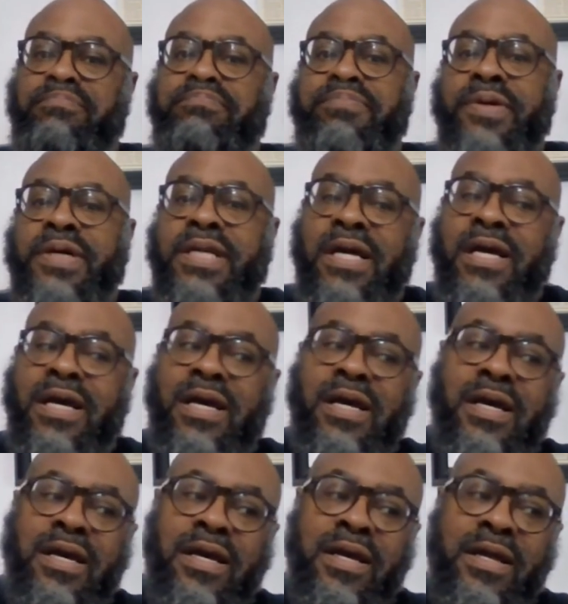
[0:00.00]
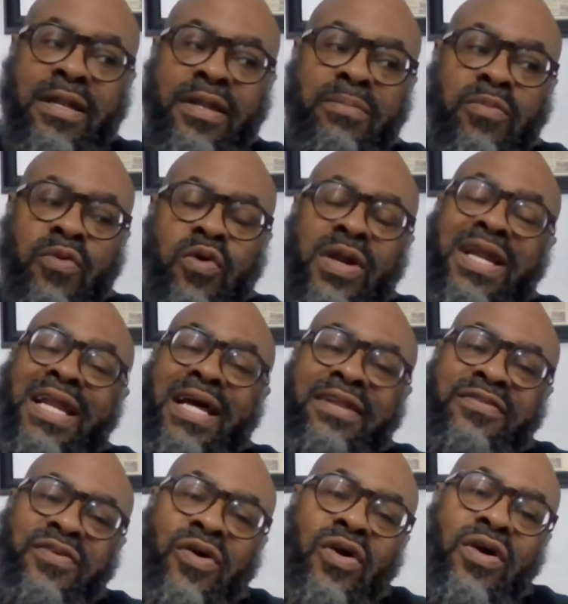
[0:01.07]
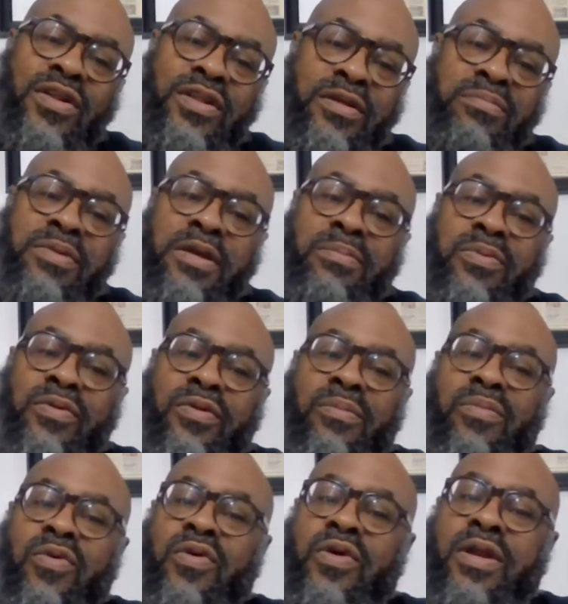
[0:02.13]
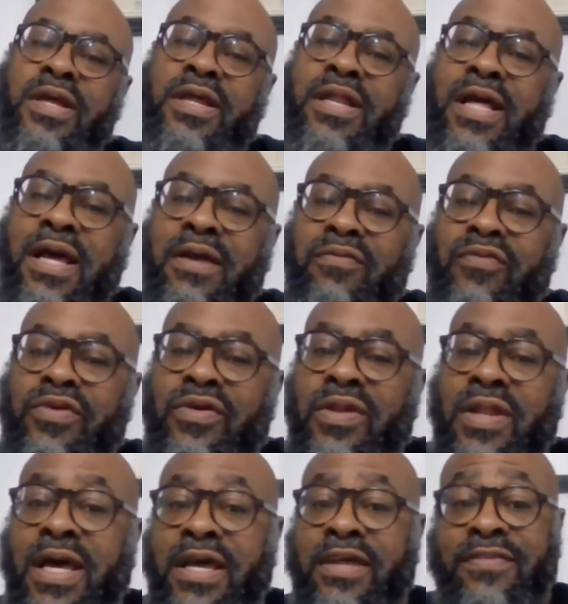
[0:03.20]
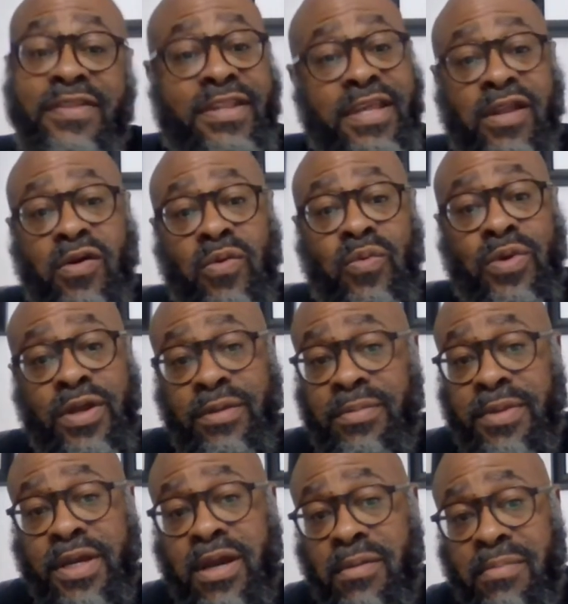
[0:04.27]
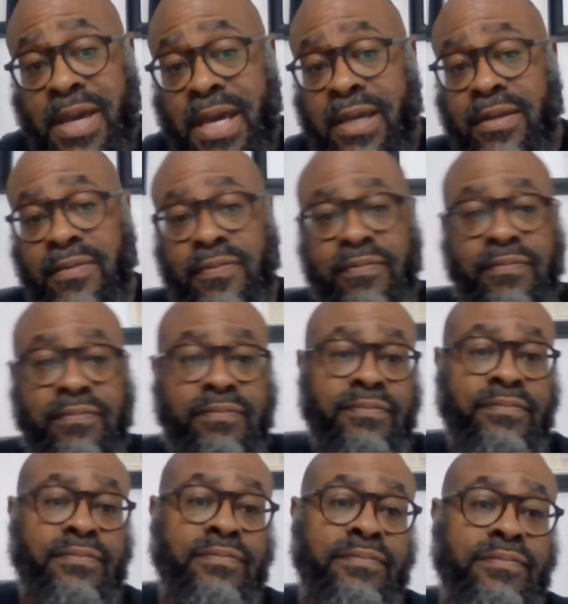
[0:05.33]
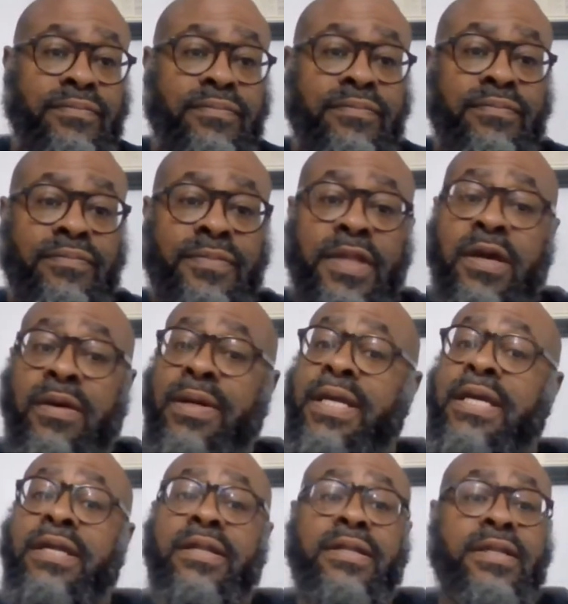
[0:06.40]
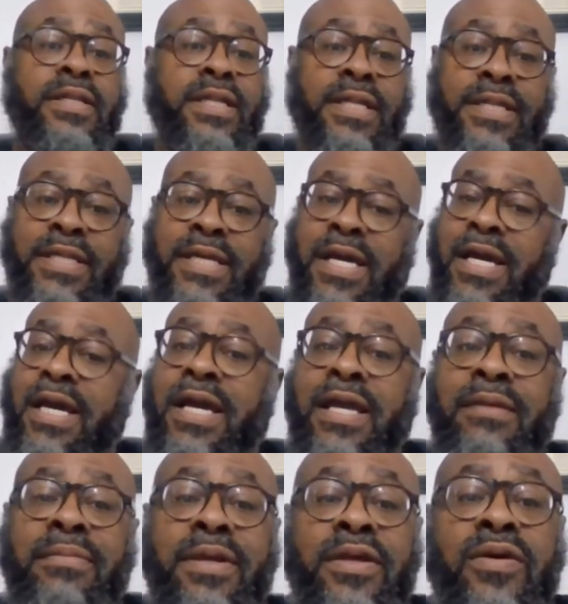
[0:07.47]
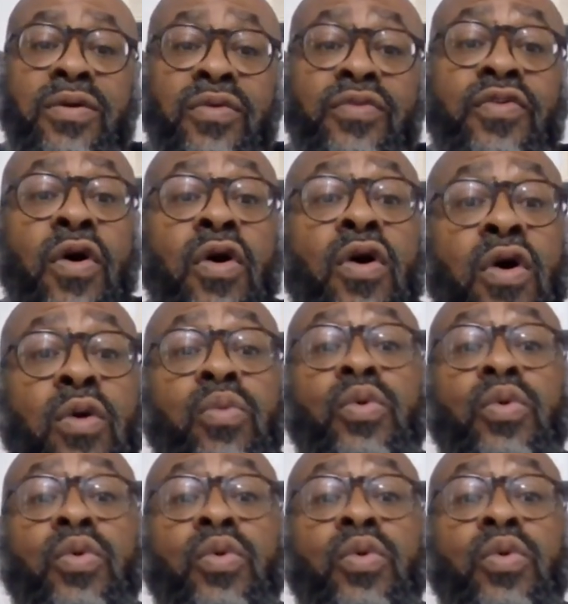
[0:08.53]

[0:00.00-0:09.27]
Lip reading: but the more that I talk to people, the more that I realize that they don't want him to come back. Now, again, time heals all